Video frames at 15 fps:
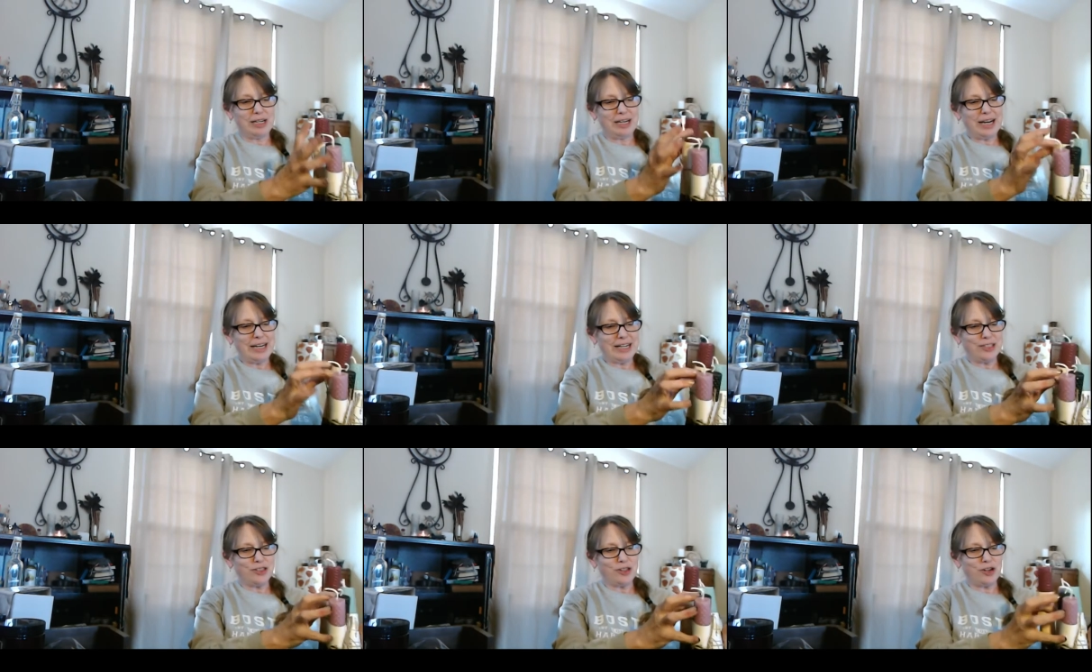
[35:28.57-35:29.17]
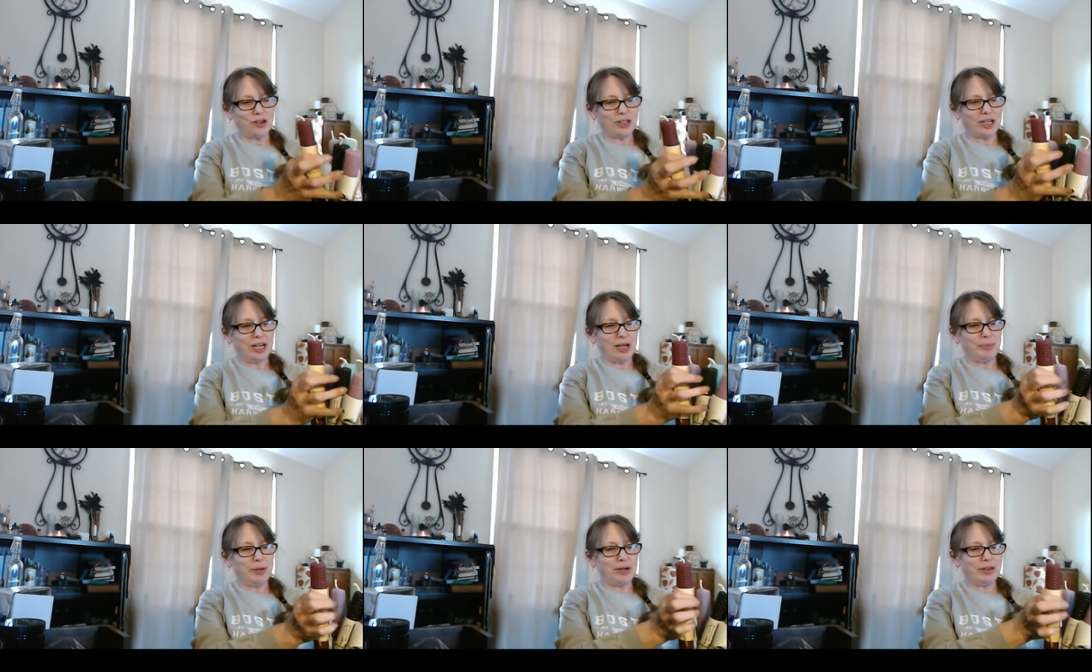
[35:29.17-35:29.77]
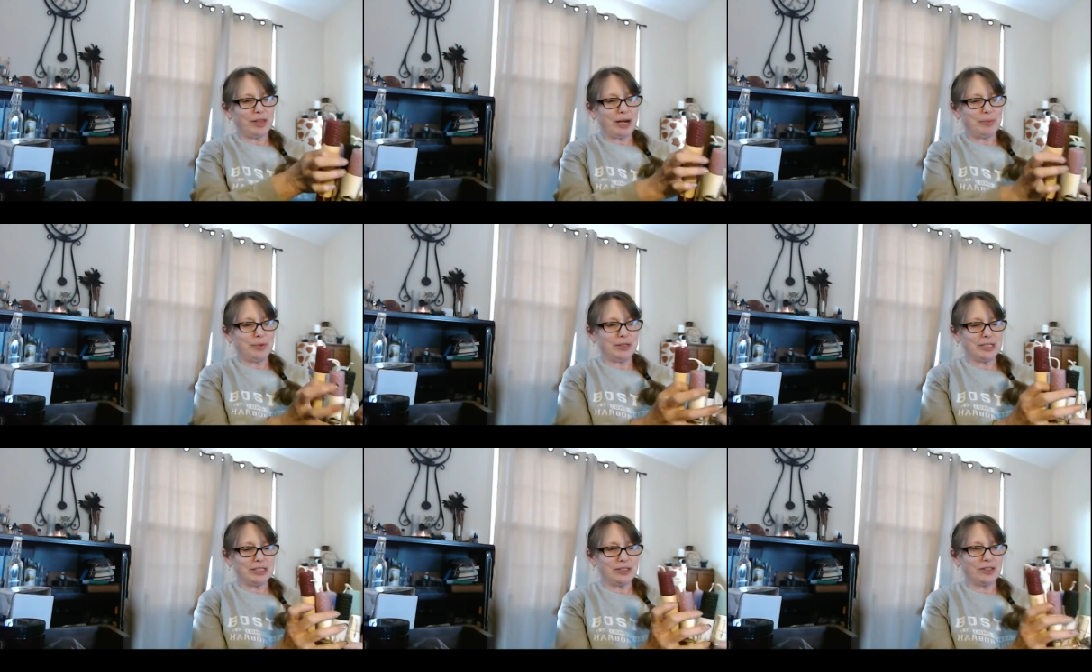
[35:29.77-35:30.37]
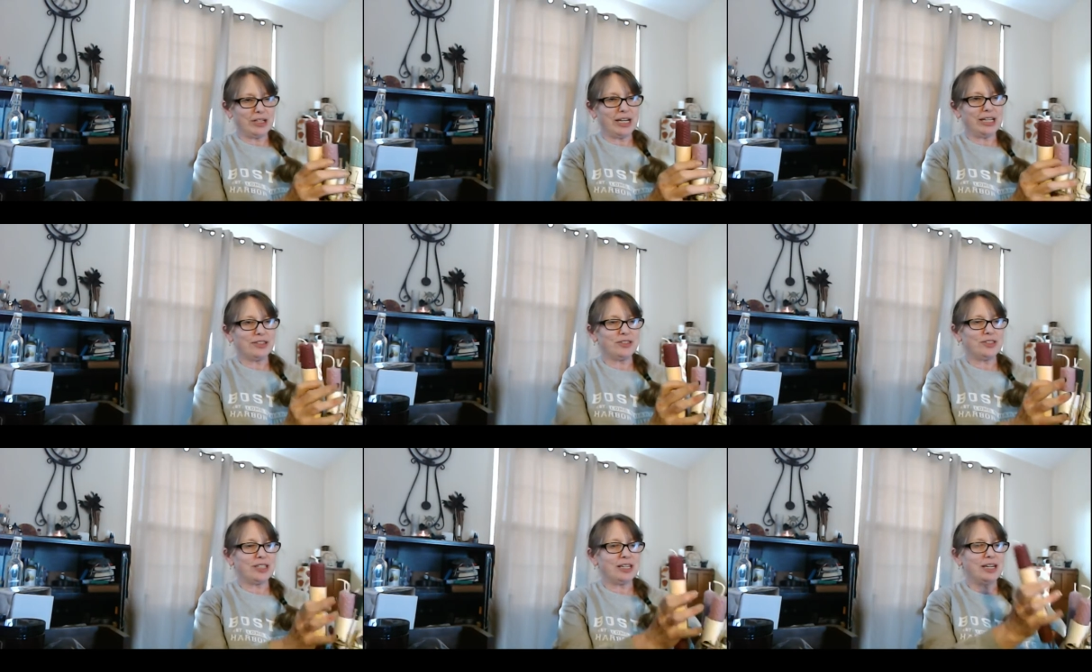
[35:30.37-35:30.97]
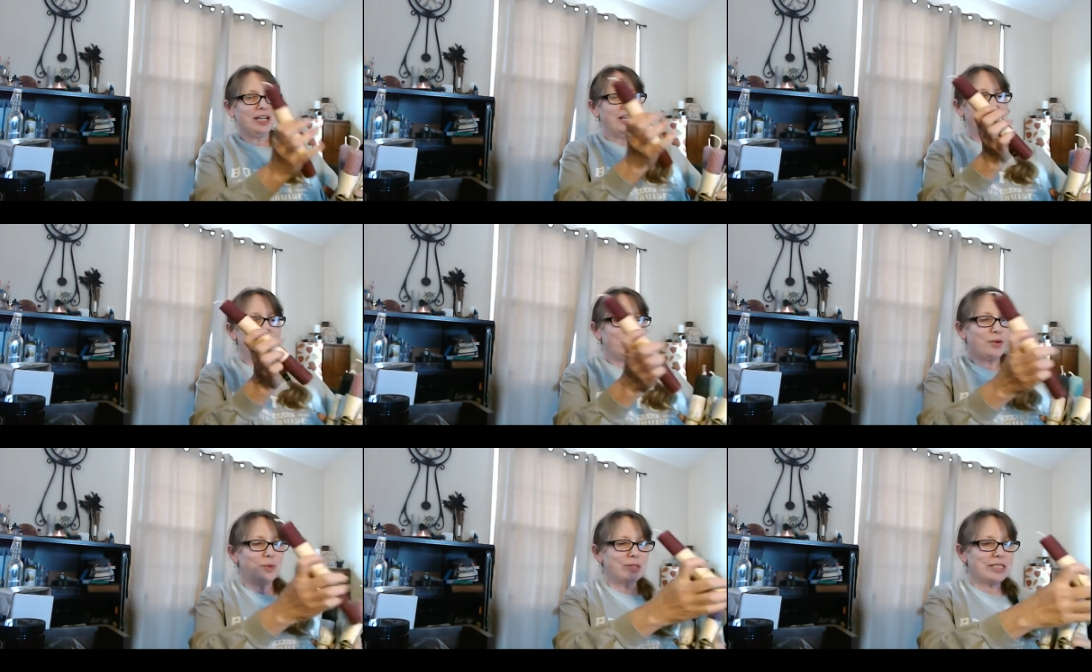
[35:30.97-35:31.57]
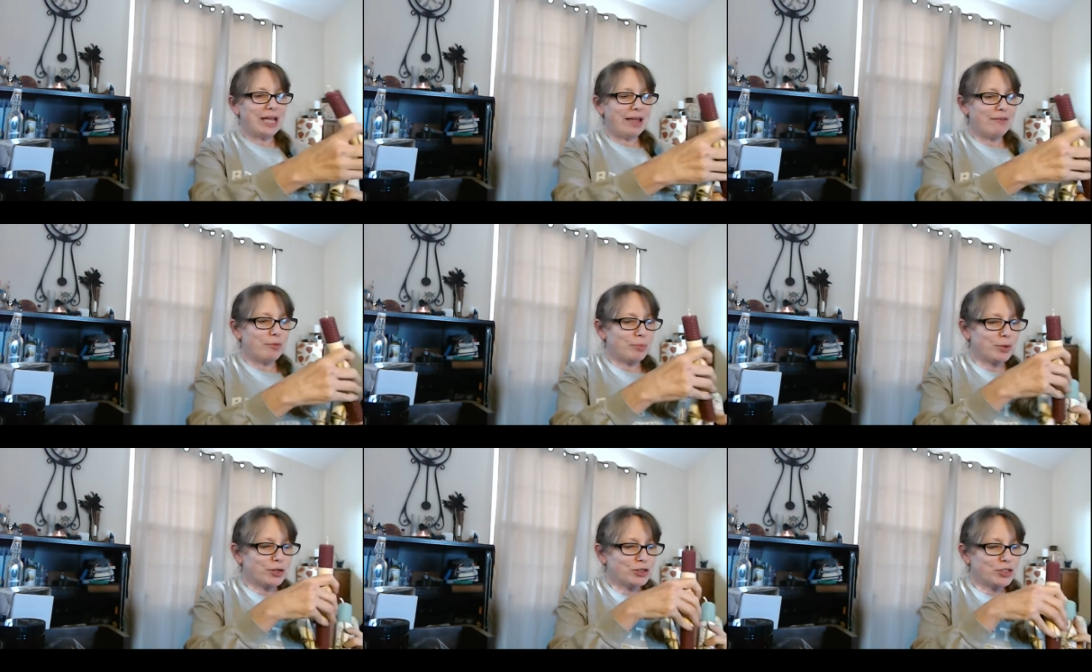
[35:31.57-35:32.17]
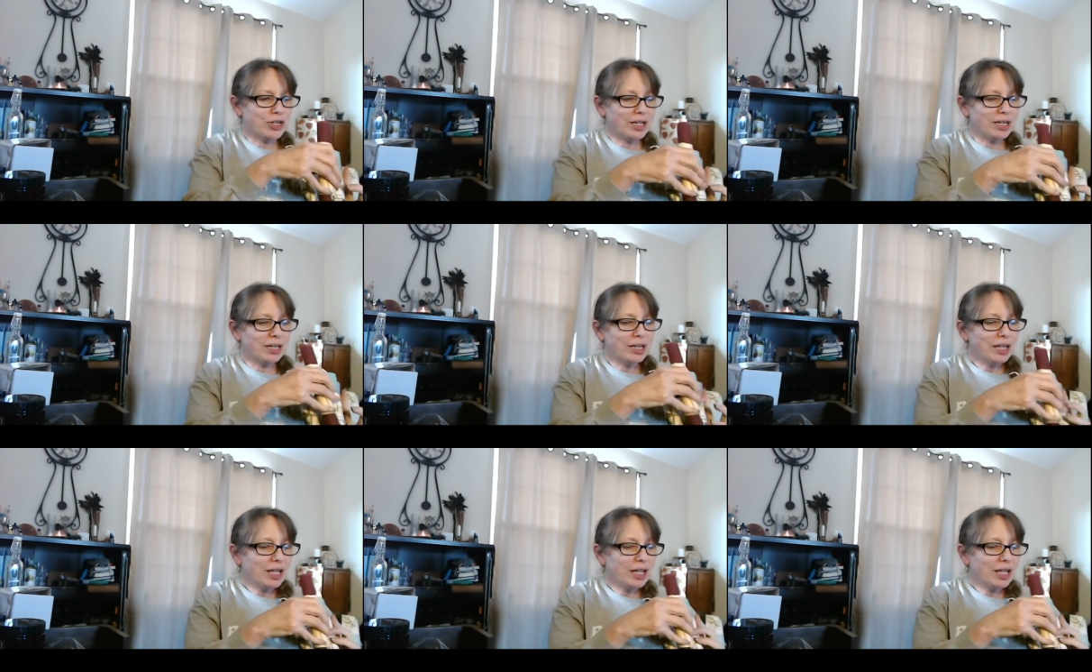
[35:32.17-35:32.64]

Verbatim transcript: I guess you call it a cup here that I put these little candles in, the ones I haven't burned yet.